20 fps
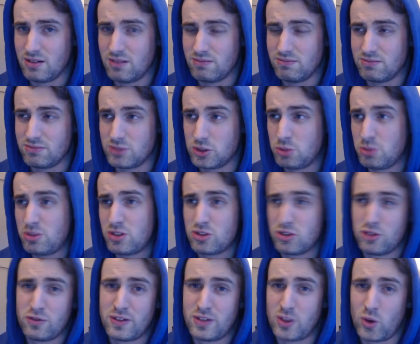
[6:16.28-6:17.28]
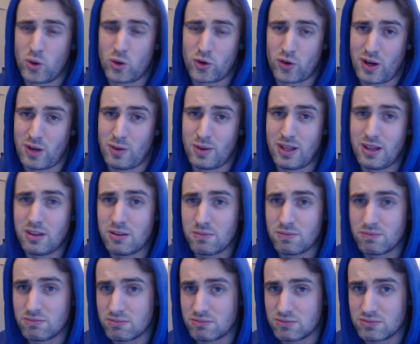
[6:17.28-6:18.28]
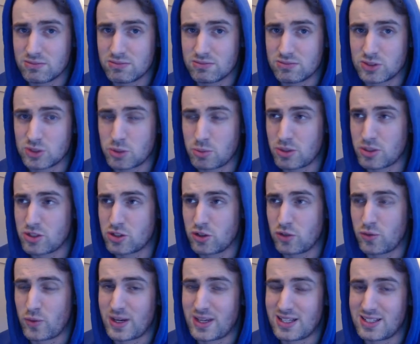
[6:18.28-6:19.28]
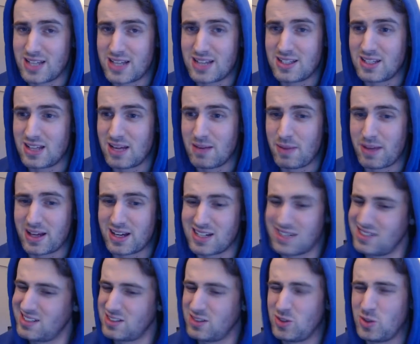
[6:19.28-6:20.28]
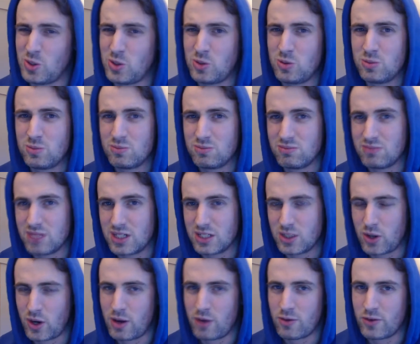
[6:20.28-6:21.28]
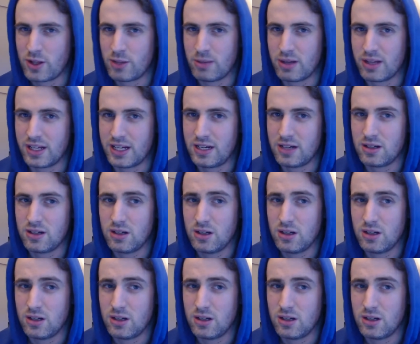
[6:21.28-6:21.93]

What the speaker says: Some of the stuff I don't agree with. Some of the stuff when he says it, I'm like, I don't know how I feel about that.